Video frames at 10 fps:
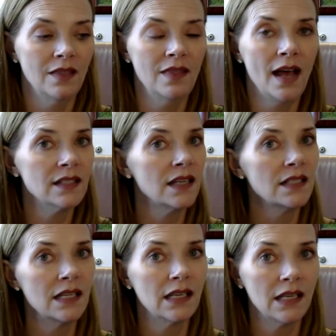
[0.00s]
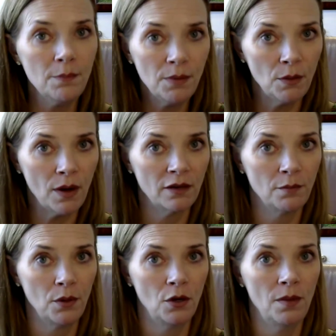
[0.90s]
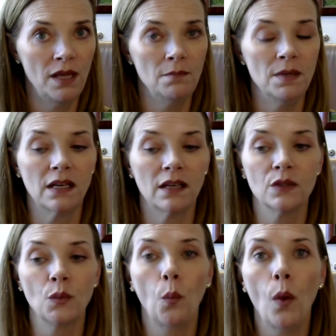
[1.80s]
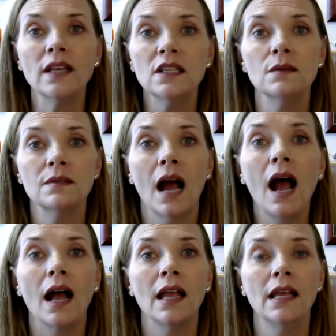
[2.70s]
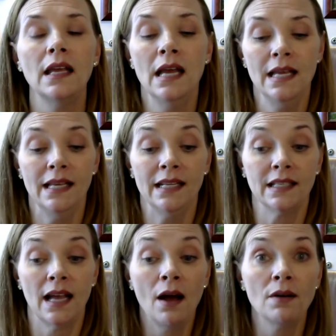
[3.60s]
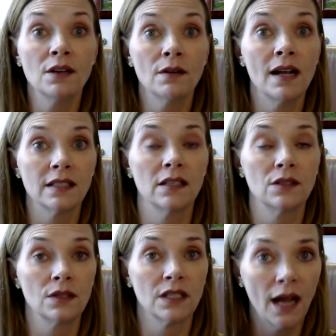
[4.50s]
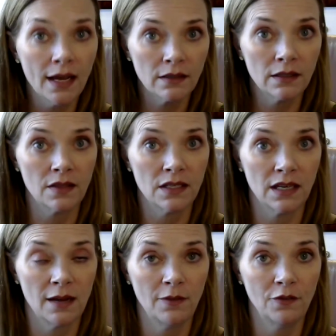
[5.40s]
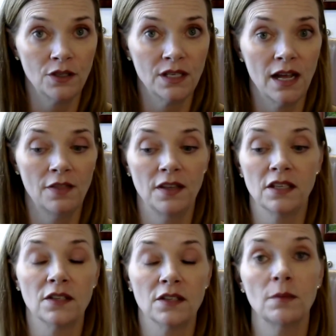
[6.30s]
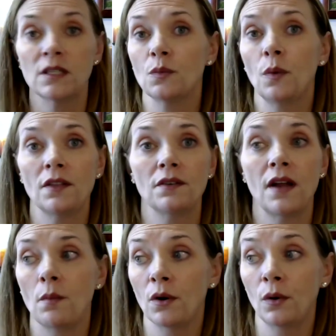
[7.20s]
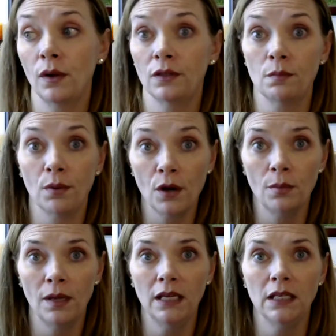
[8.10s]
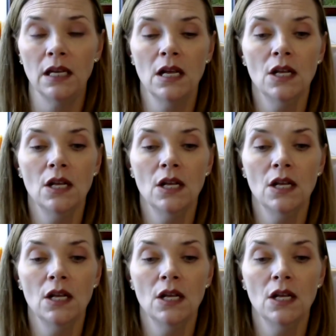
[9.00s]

that doesn't keep you out of probate because when you die, it's how your assets are titled at the time of your death that determines whether or not we're going through probate.